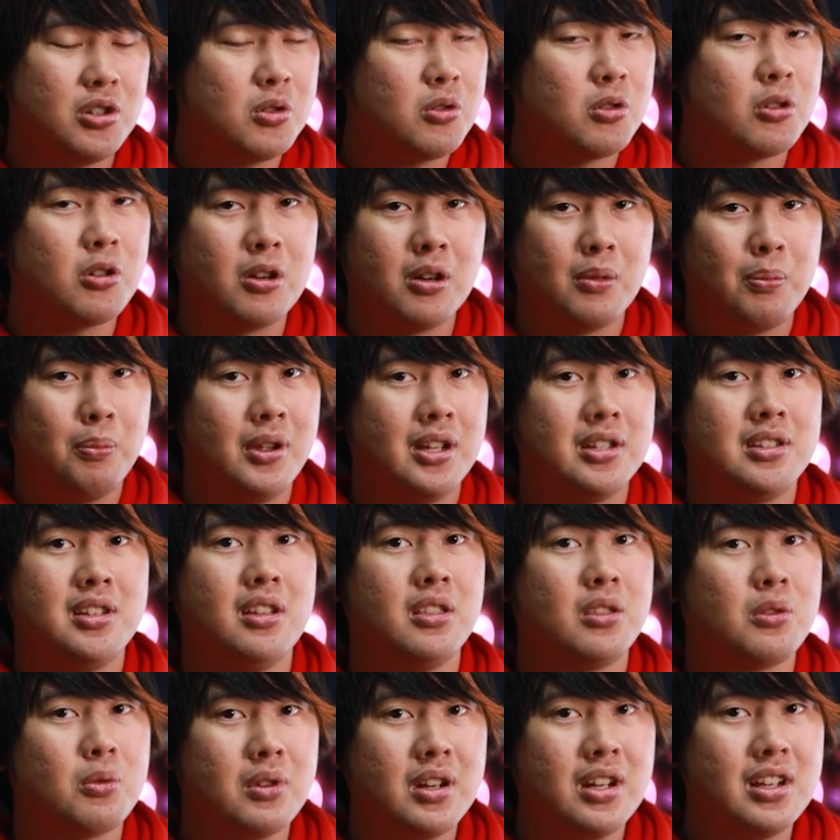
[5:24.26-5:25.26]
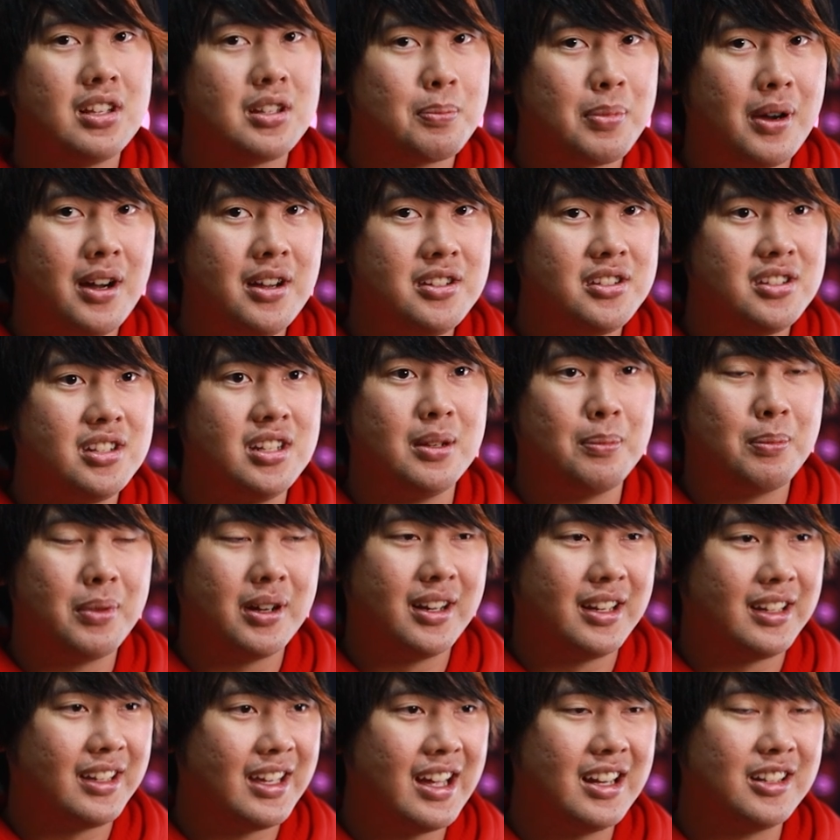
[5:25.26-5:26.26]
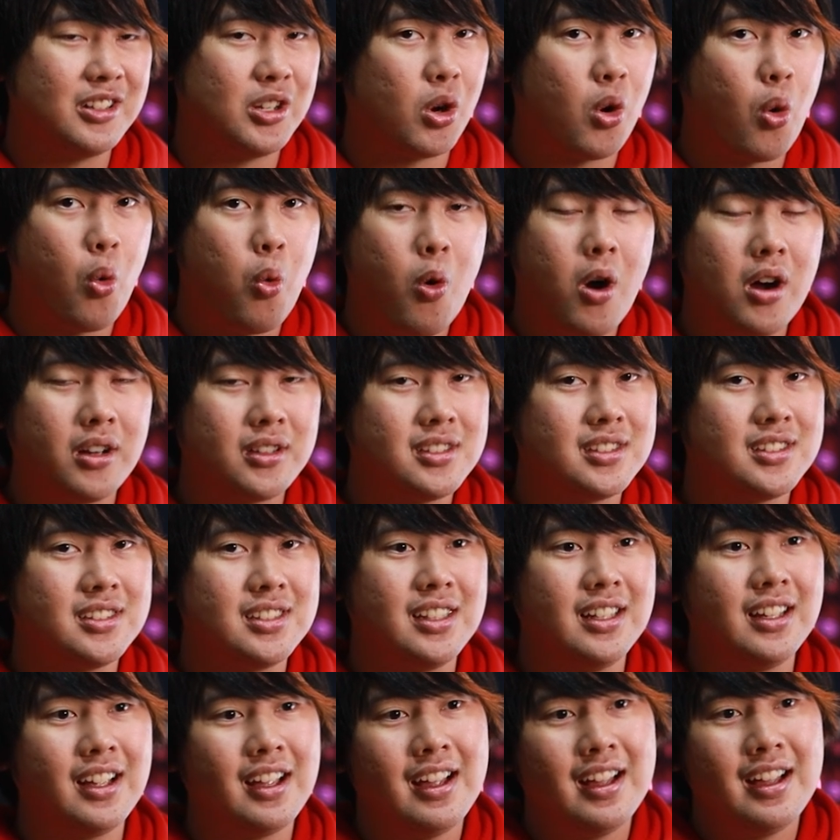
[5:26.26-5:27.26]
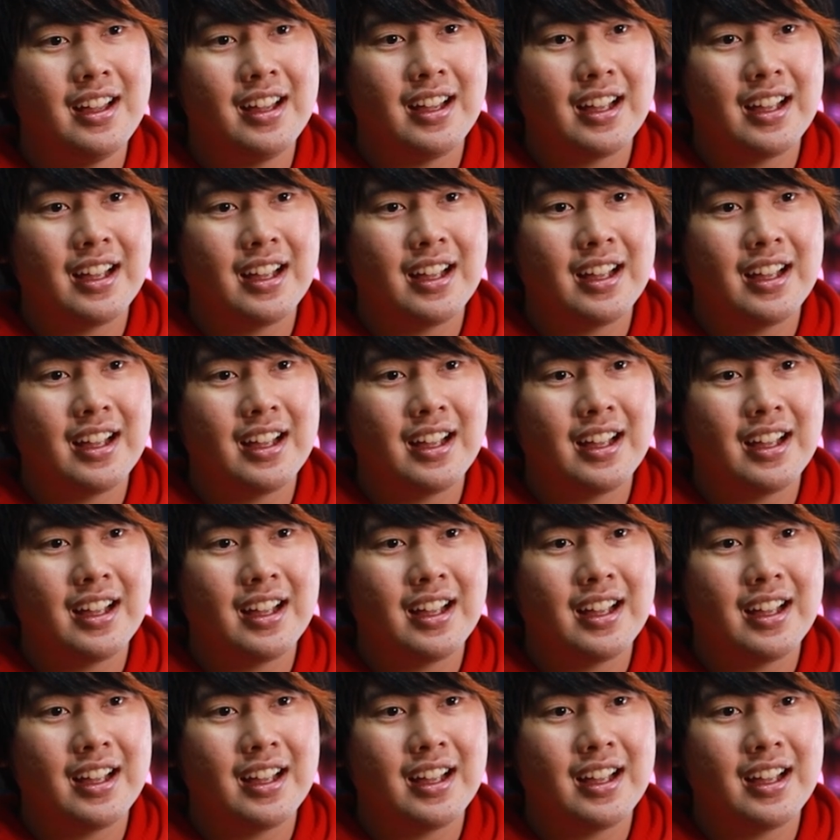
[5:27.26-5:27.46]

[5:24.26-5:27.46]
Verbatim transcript: Sure, Blessing 3 is punchy, but again, the quantity